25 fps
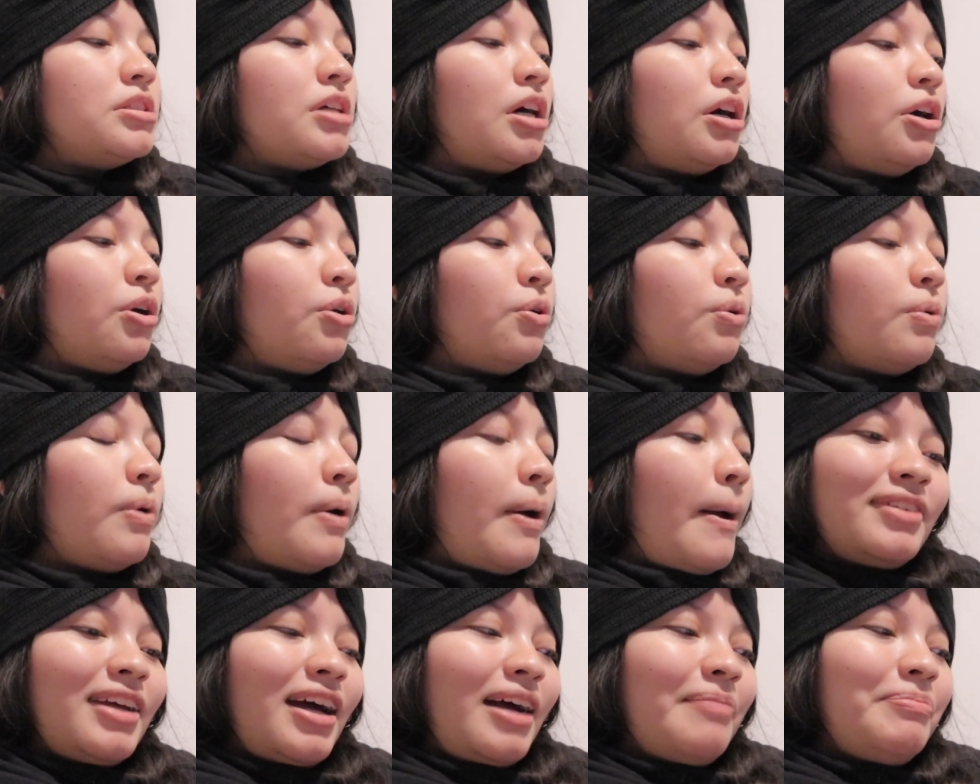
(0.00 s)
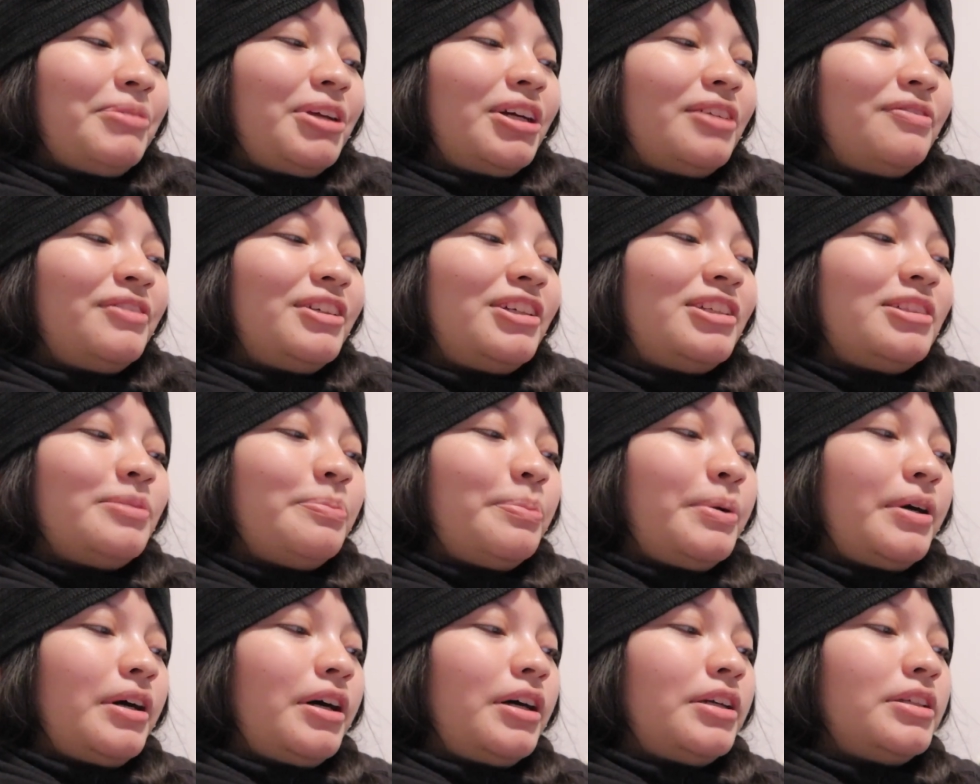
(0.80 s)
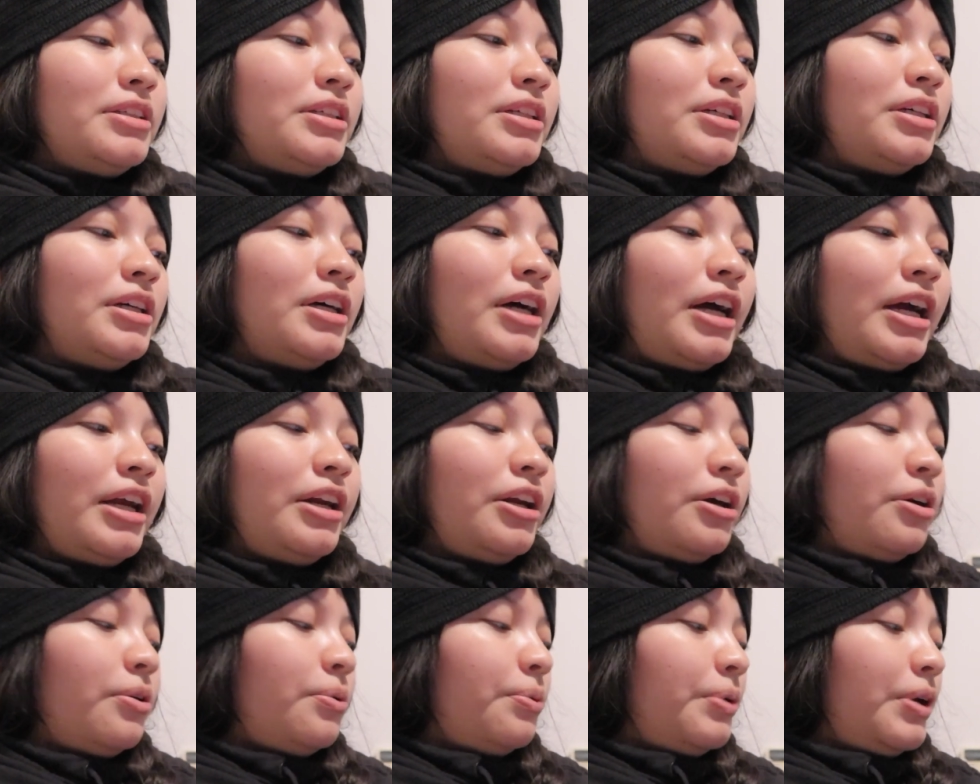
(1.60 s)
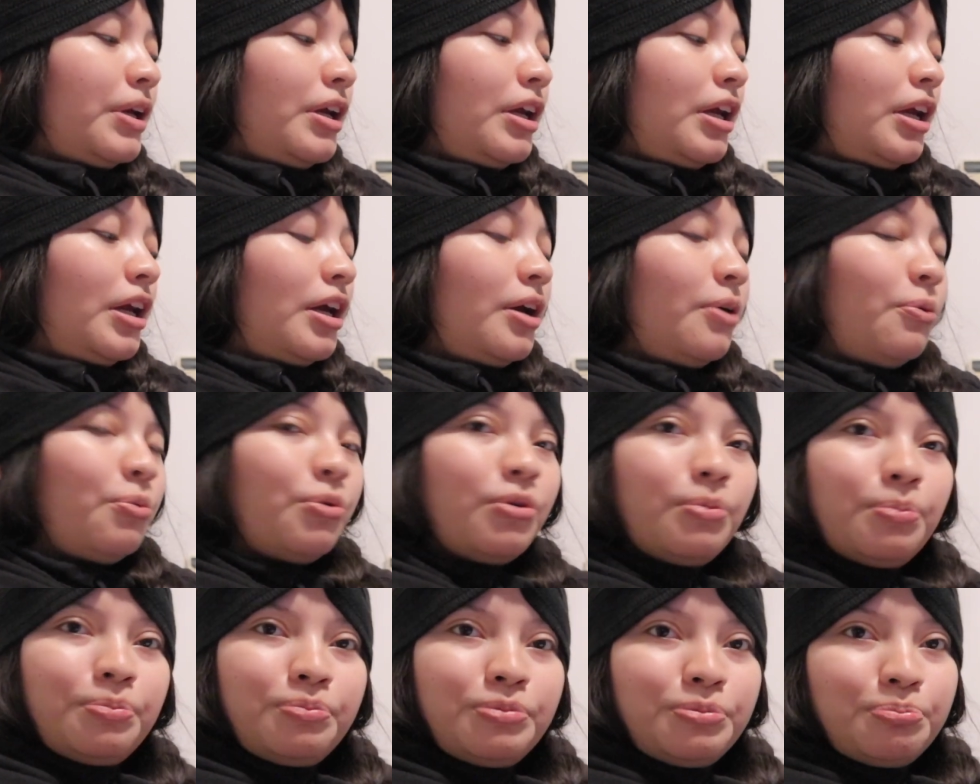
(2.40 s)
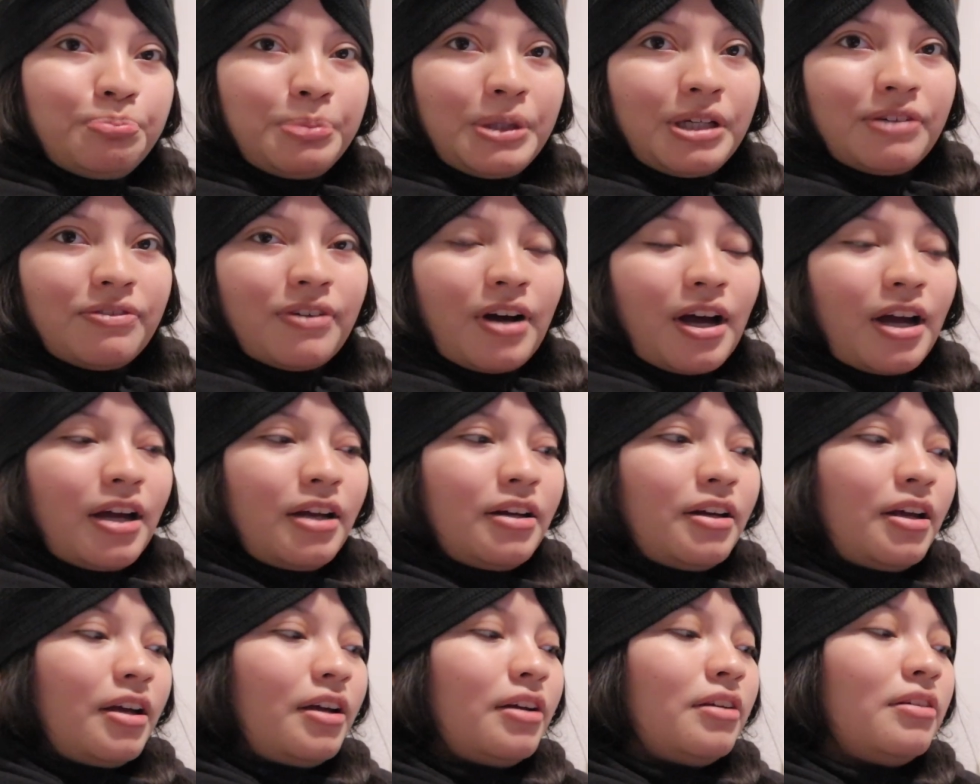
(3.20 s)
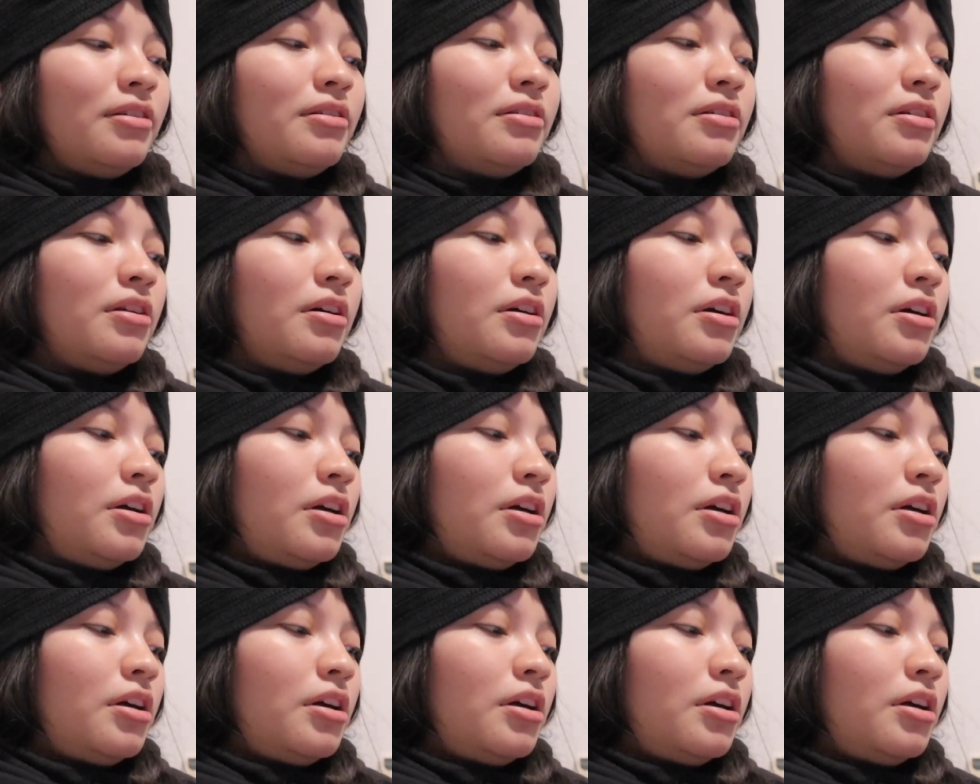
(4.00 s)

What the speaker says: So I'm nervous, but I know we will be fine and